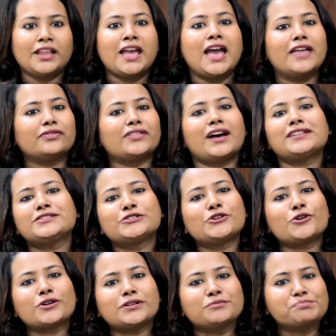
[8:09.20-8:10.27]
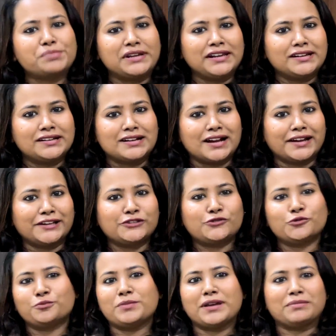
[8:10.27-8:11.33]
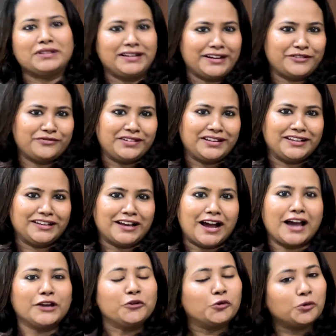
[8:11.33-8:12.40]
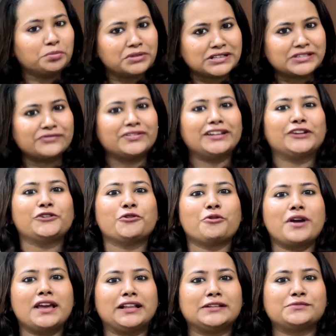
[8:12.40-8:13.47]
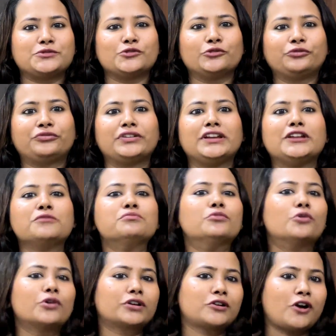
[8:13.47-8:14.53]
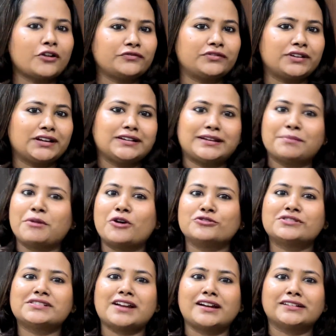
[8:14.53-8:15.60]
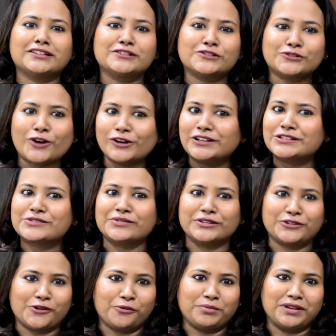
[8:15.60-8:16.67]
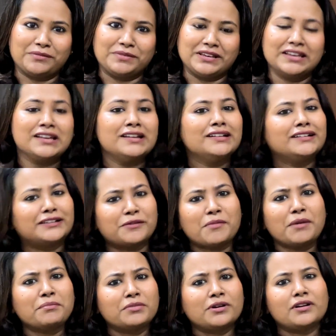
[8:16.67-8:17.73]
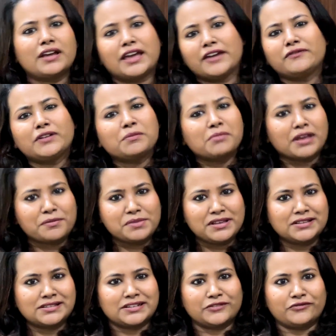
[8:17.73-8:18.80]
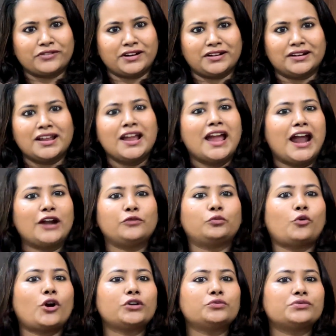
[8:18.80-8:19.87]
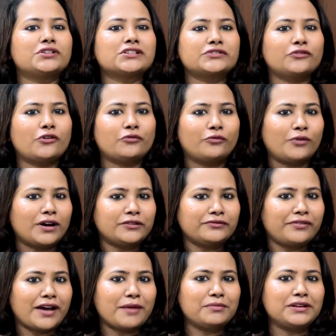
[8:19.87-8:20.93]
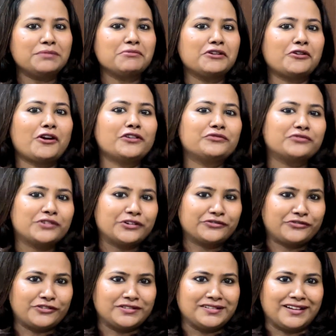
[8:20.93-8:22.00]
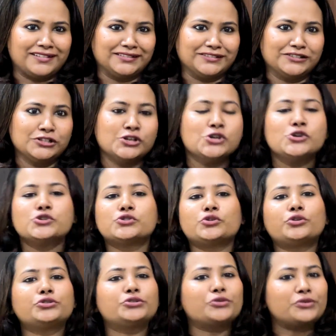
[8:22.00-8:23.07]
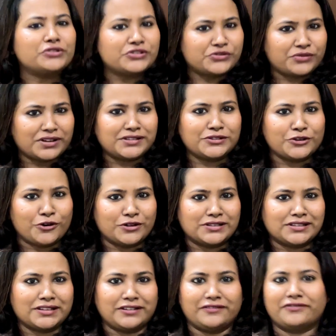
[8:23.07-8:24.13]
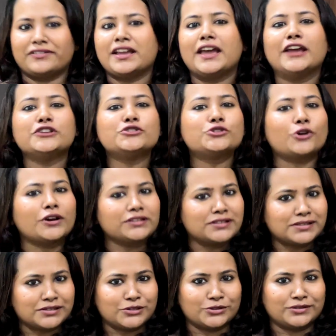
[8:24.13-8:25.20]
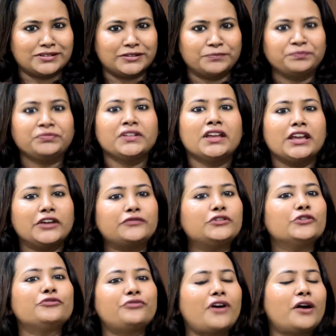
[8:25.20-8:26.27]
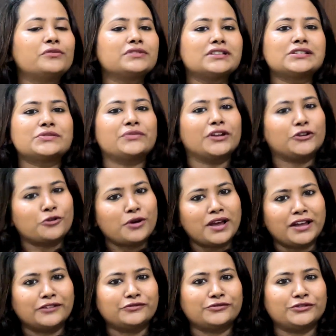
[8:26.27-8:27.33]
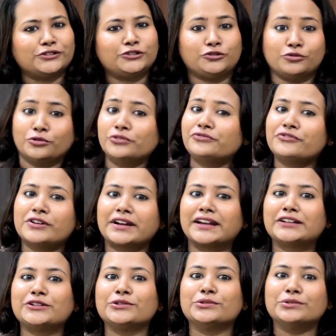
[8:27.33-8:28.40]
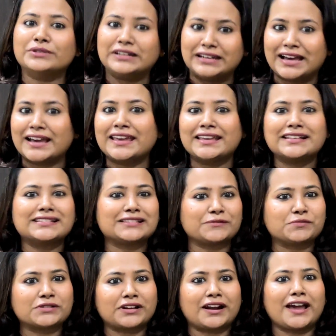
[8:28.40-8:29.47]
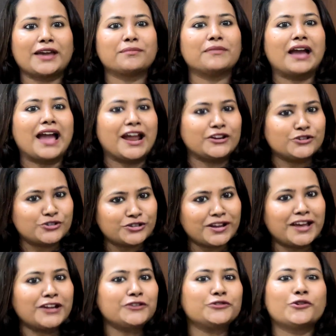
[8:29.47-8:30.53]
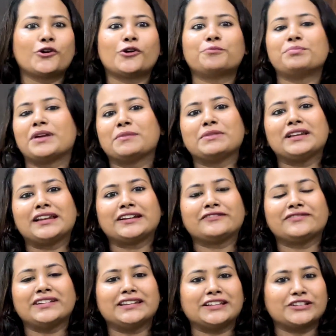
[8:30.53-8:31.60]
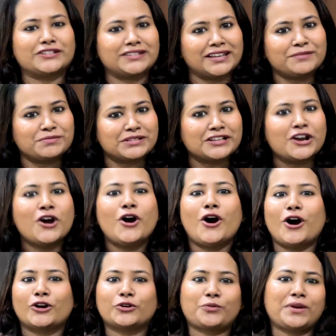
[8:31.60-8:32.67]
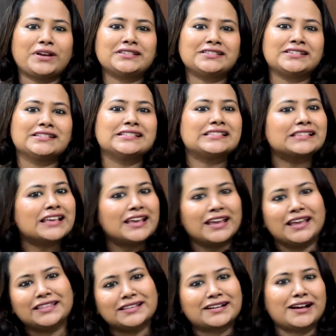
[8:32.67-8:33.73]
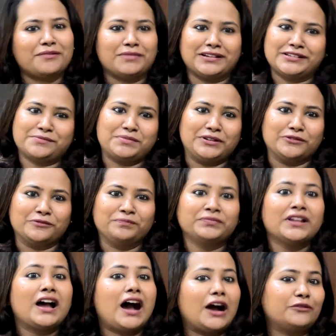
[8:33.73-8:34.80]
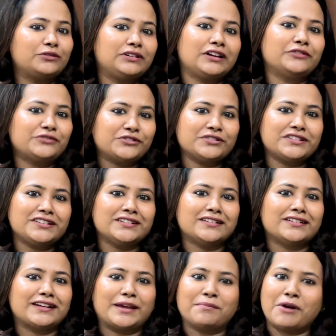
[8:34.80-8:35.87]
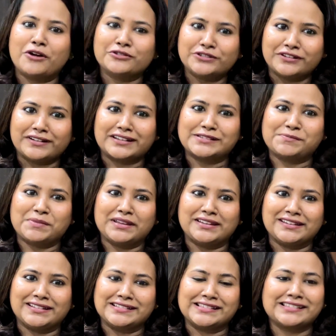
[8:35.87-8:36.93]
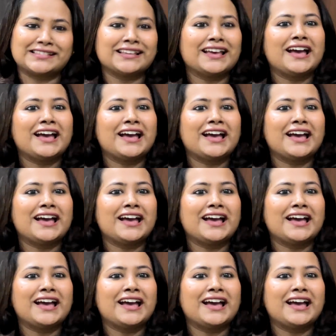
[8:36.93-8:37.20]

And that's your complete guide to baby-led weaning. I hope this video helps you feel more confident about starting solids with your baby. Remember, every baby is different and what works for one family may not work for another. So don't stress yourself. Enjoy this journey. If you found this video helpful, don't forget to like, subscribe and share your baby-led weaning tips or questions in the comments below. I would love to hear about your experience.